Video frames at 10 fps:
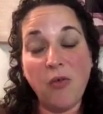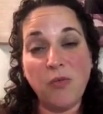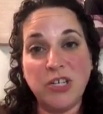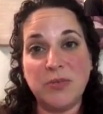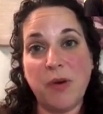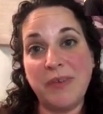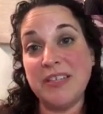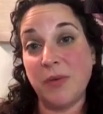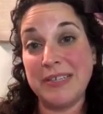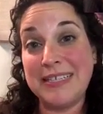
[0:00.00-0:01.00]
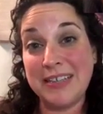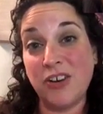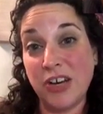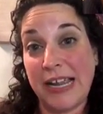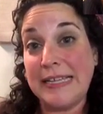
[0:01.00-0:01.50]
which is what we saw with
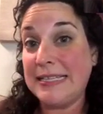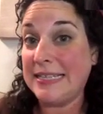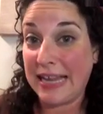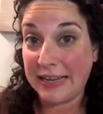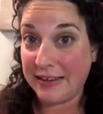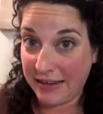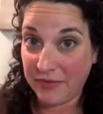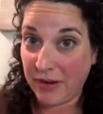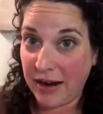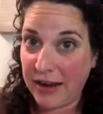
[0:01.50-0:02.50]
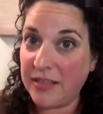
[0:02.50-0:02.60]
Hurricane Sandy, right?